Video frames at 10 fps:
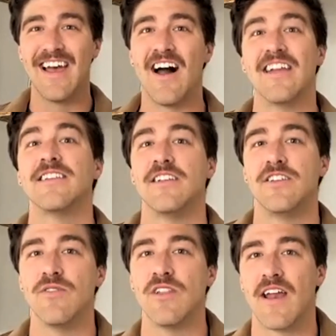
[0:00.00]
gone in to
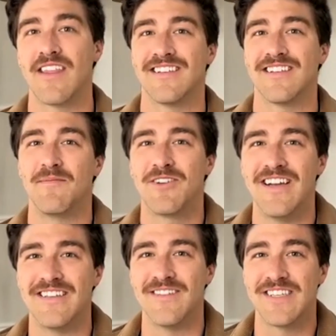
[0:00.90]
do a lot of the sub
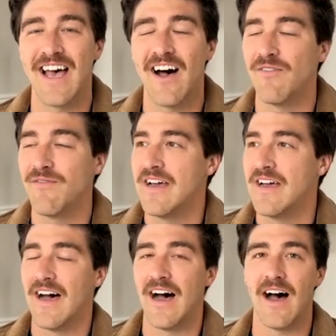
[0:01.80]
trades himself
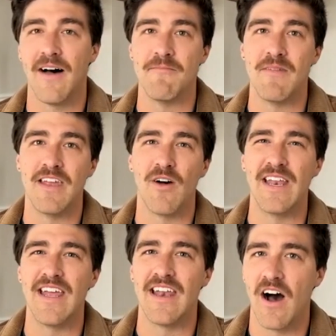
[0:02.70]
um, you know,
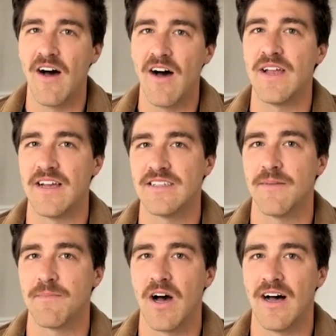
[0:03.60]
it, it, often ends
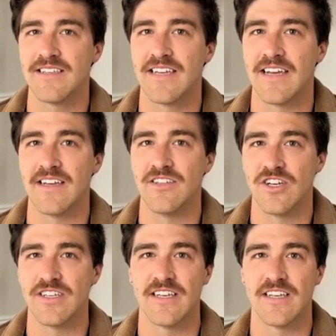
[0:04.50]
up costing
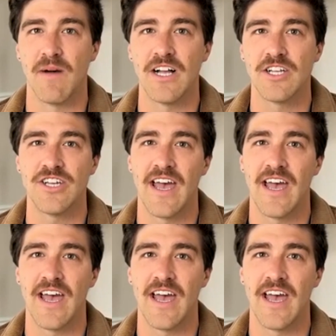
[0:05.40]
just as much.